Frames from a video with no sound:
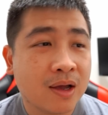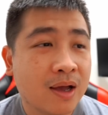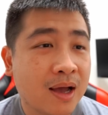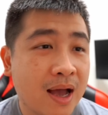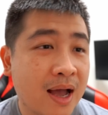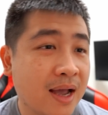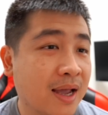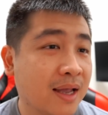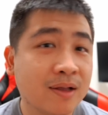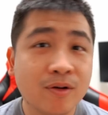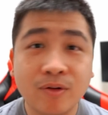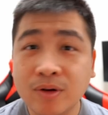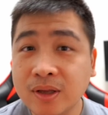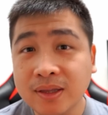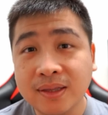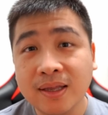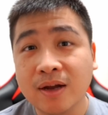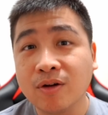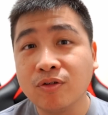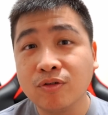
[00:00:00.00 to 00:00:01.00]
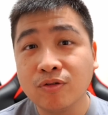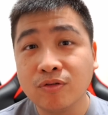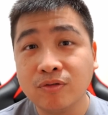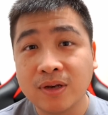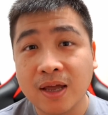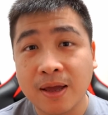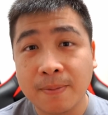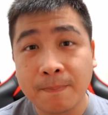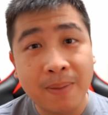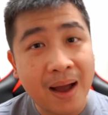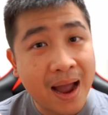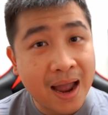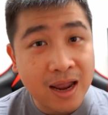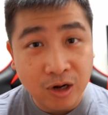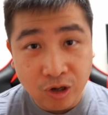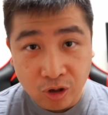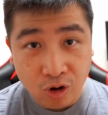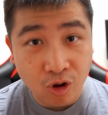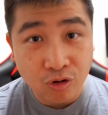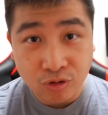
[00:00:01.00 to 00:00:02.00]
I can only tell you that by
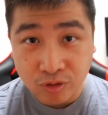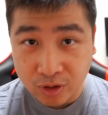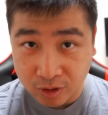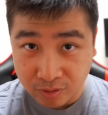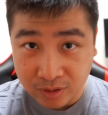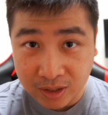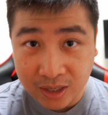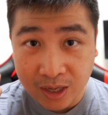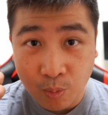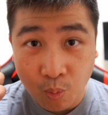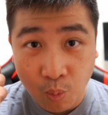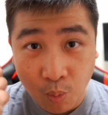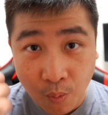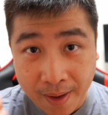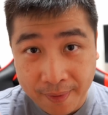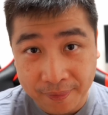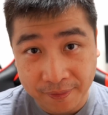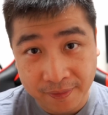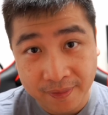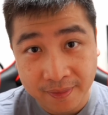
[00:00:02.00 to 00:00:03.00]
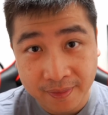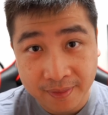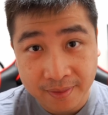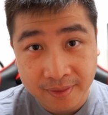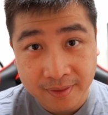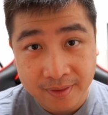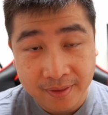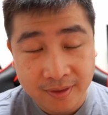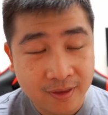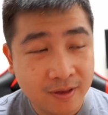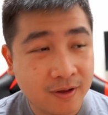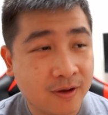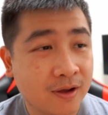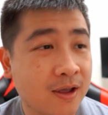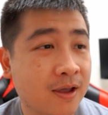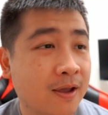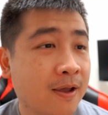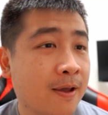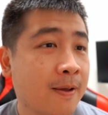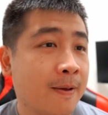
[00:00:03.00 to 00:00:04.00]
law, you can only keep one.
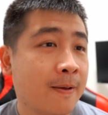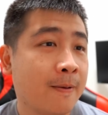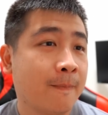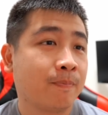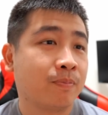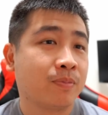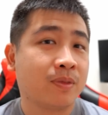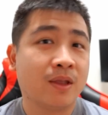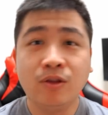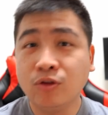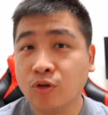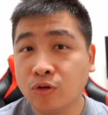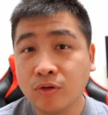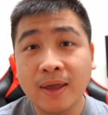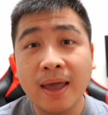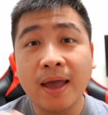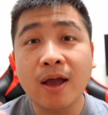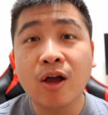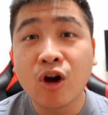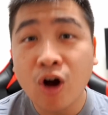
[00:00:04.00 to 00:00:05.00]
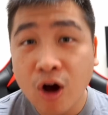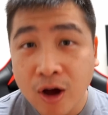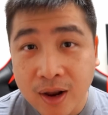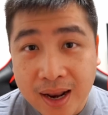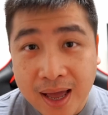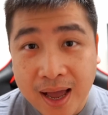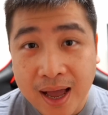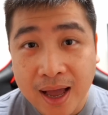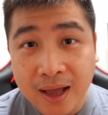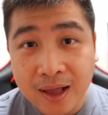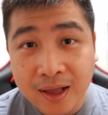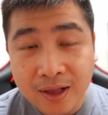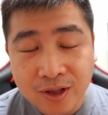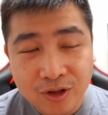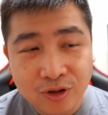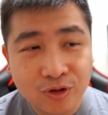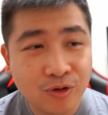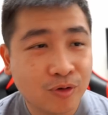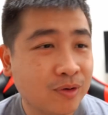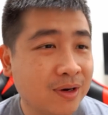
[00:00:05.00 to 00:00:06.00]
Okay? Then don't get caught lah.
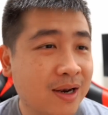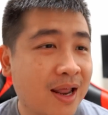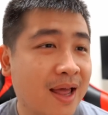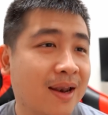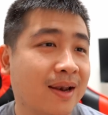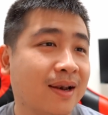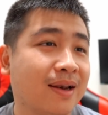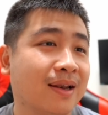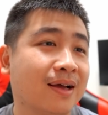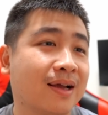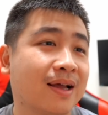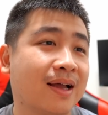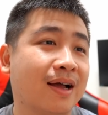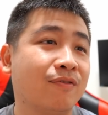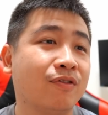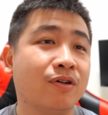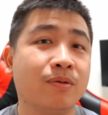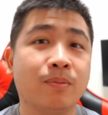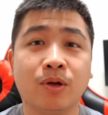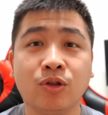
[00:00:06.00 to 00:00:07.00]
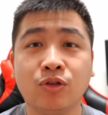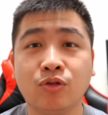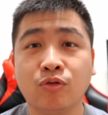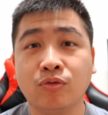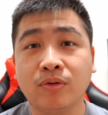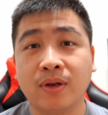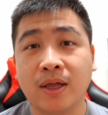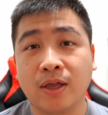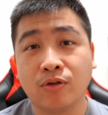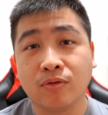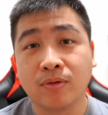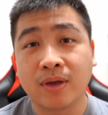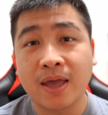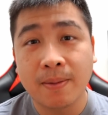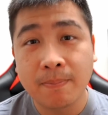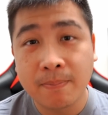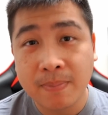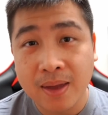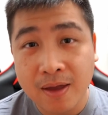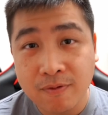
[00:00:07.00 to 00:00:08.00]
Don't let the government know that you
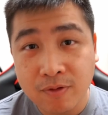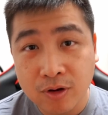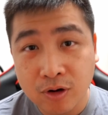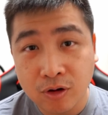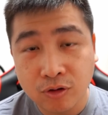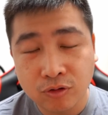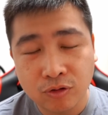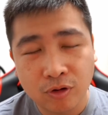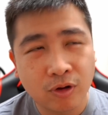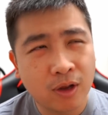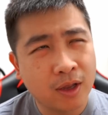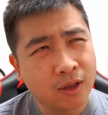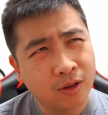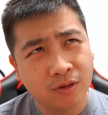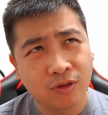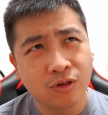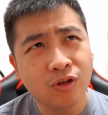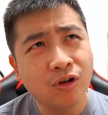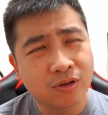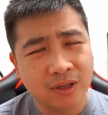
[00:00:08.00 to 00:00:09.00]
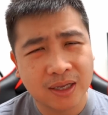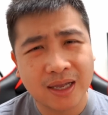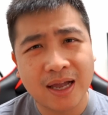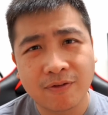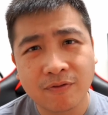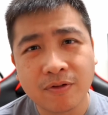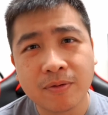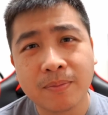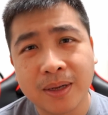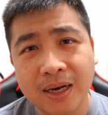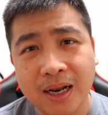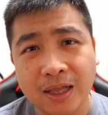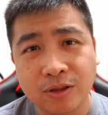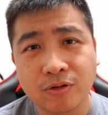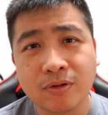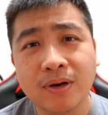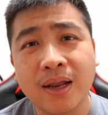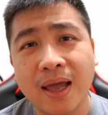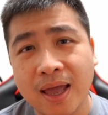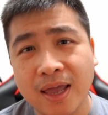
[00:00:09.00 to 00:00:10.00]
get married law. And it's not the government lah.
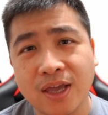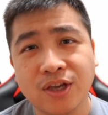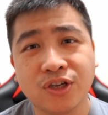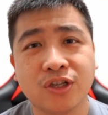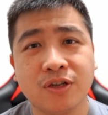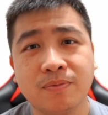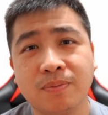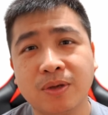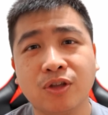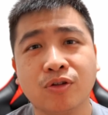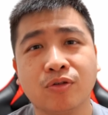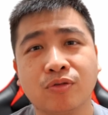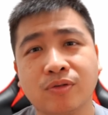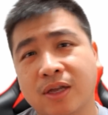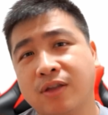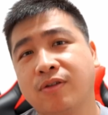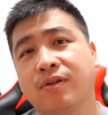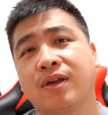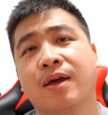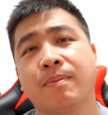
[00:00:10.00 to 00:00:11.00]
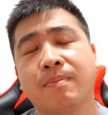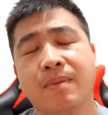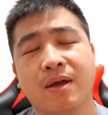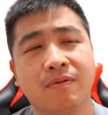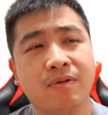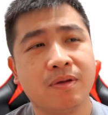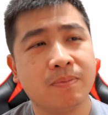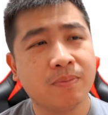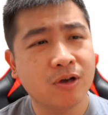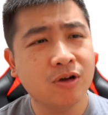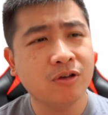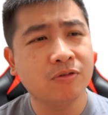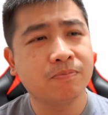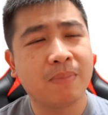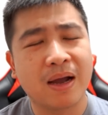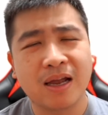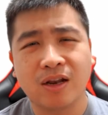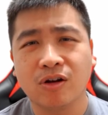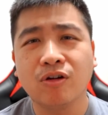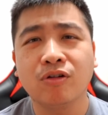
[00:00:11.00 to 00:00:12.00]
Don't let HDB know that you get married, because
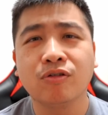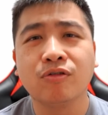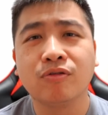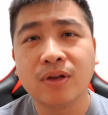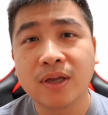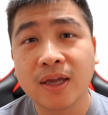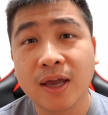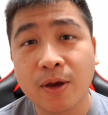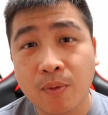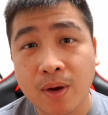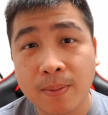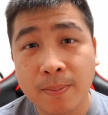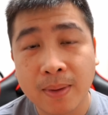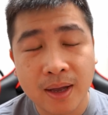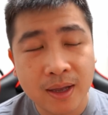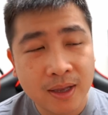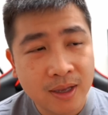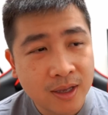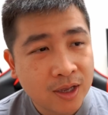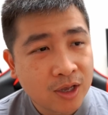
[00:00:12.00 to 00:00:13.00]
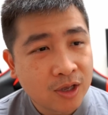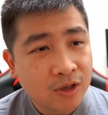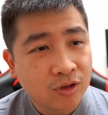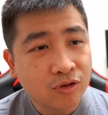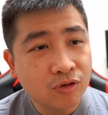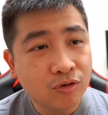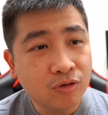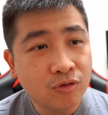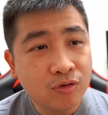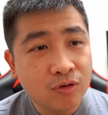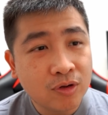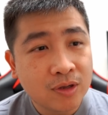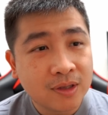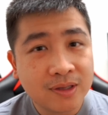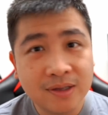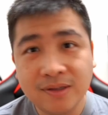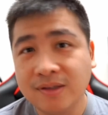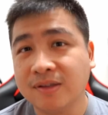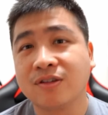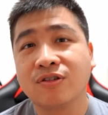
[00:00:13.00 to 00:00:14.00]
by law, you only get one mah. So
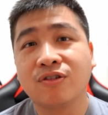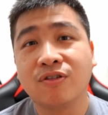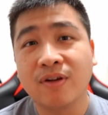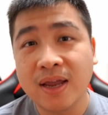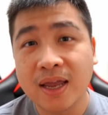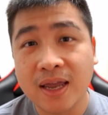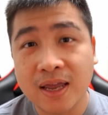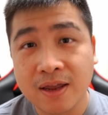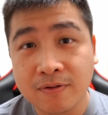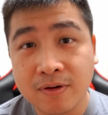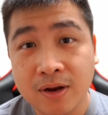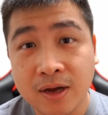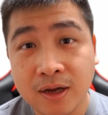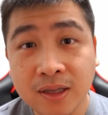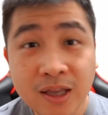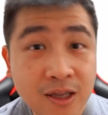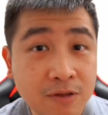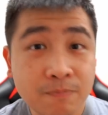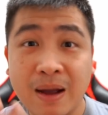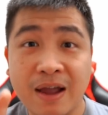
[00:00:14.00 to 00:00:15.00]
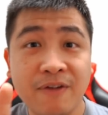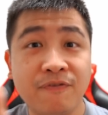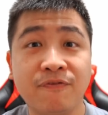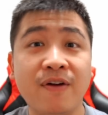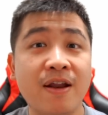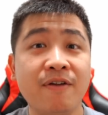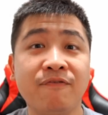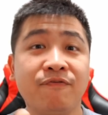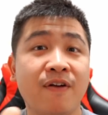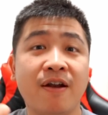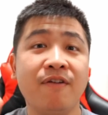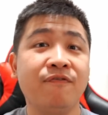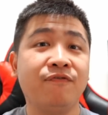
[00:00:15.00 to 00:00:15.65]
this is grey area. This is my friend